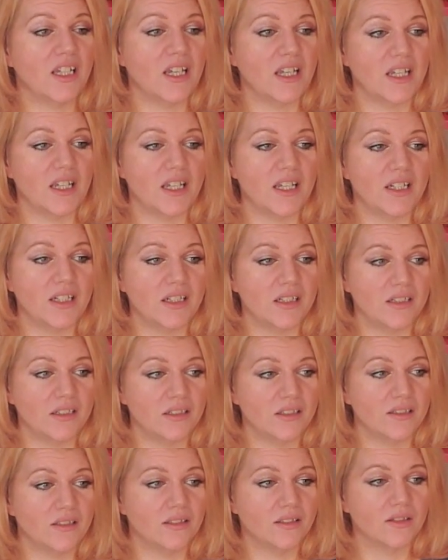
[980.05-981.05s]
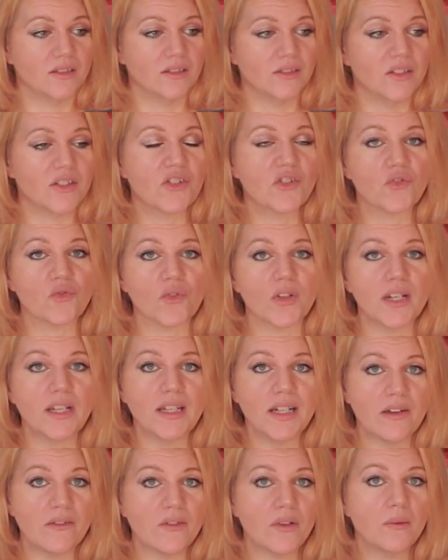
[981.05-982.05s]
and destroying
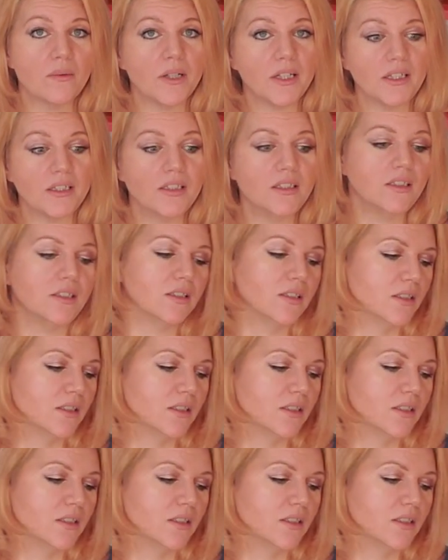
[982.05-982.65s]
everyone.